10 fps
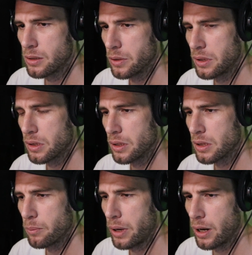Let's
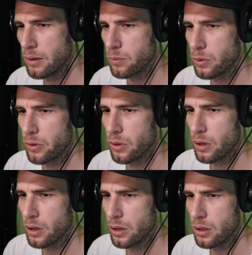compare it with
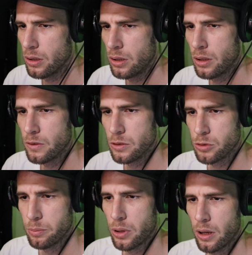the
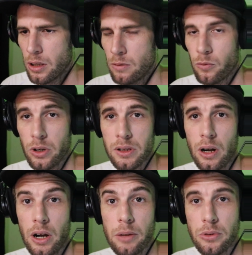Drip plugin versus our
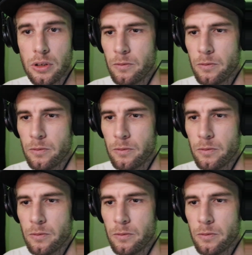Ableton